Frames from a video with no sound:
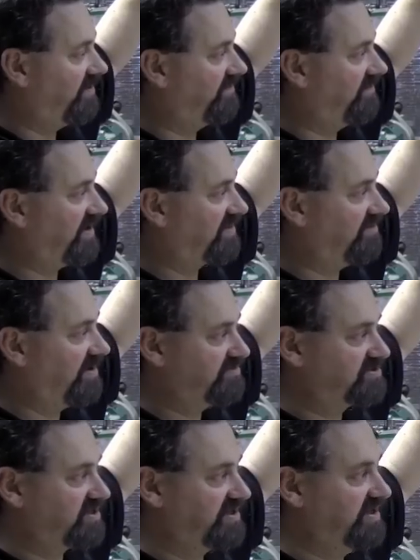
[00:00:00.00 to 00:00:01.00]
to make them
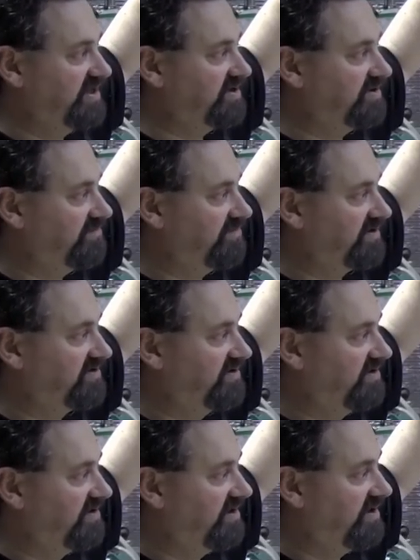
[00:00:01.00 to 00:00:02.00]
absolutely hidden, but
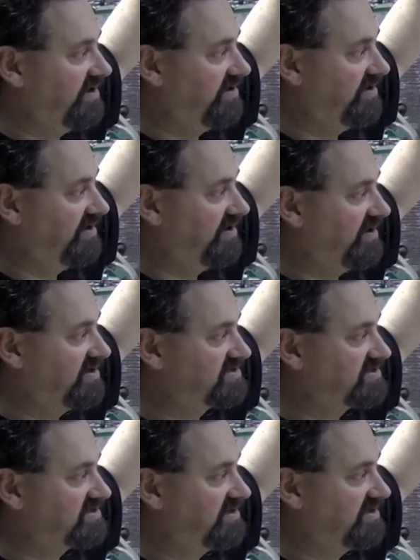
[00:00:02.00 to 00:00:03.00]
at
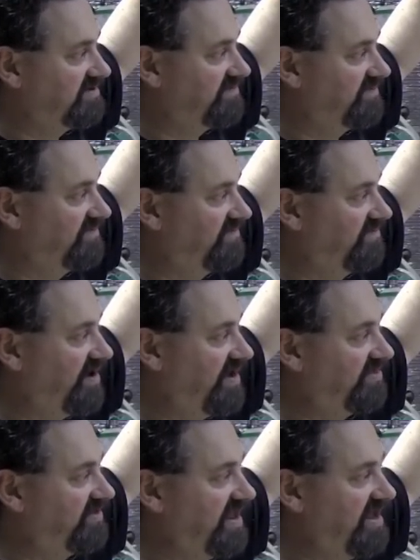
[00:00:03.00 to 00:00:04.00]
least
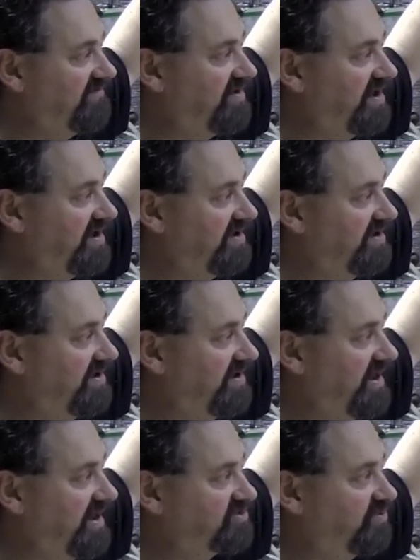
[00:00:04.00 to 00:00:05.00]
rather than having
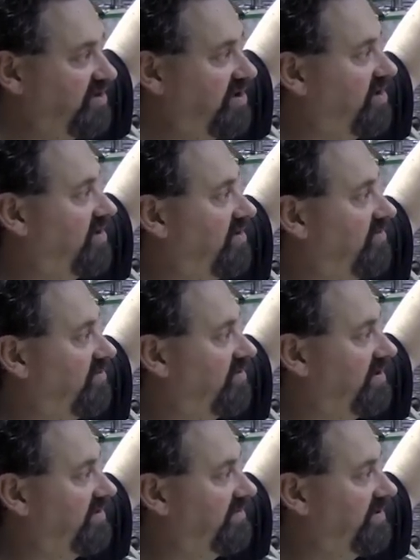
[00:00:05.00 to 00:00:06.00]
an actual hollow
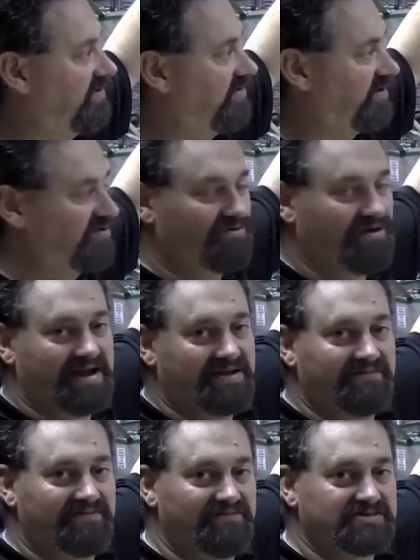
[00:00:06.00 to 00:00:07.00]
or a
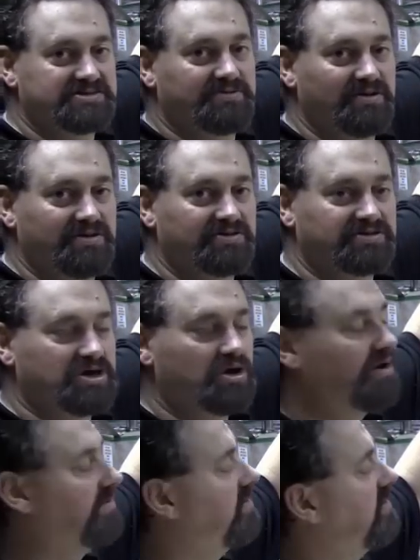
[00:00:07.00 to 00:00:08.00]
crack visible in the
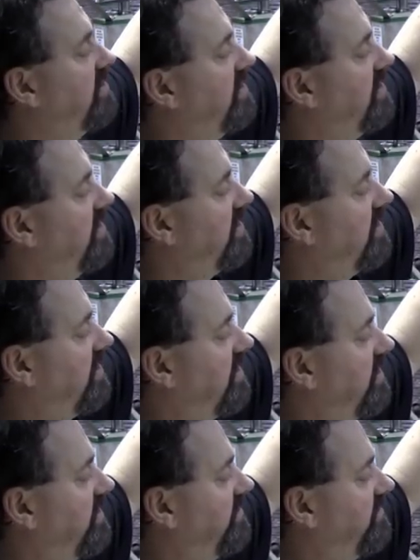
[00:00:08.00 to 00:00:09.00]
top,
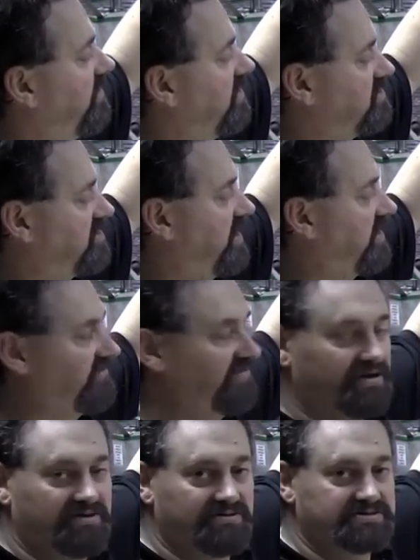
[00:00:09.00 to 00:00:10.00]
a shellac
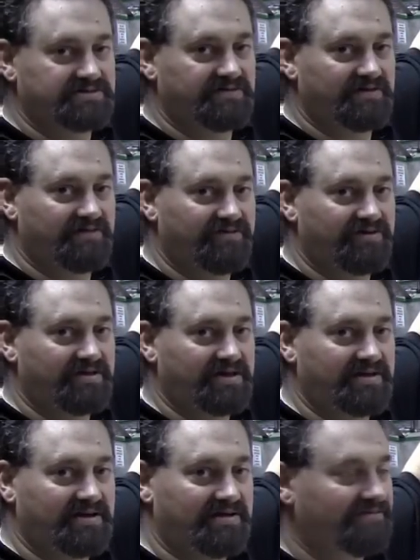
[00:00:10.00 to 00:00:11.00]
filler is a
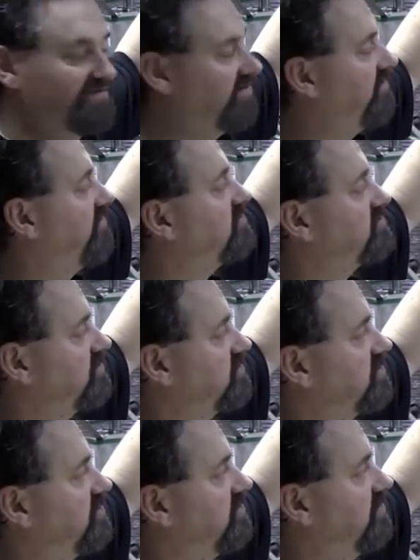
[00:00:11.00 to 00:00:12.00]
very useful
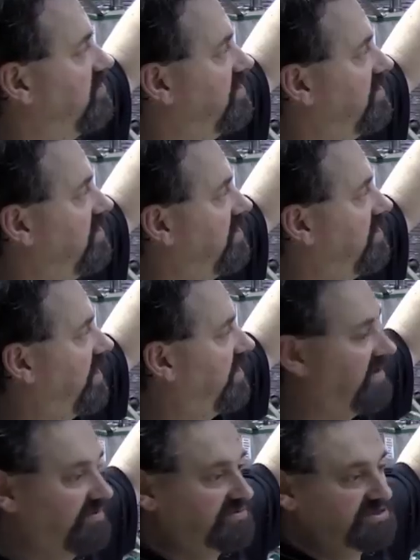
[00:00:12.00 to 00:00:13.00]
tool,
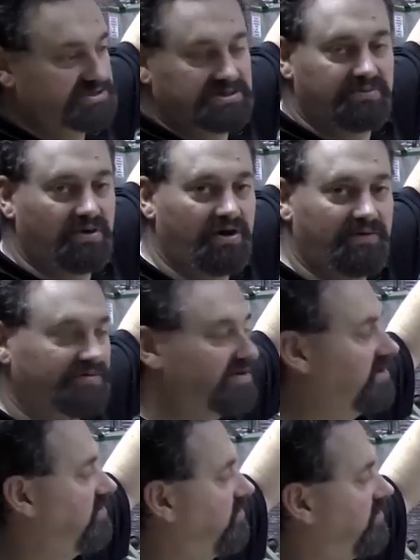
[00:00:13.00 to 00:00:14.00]
and that was just applied with
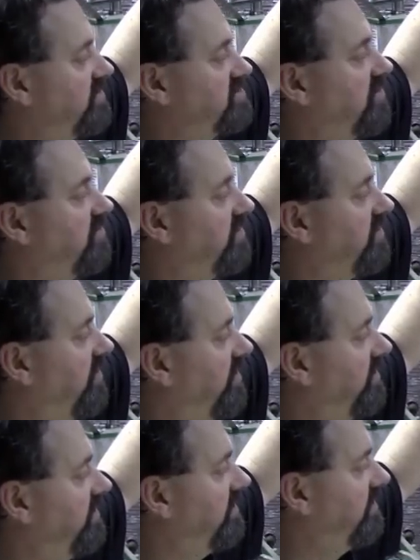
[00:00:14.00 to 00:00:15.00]
a soldering iron.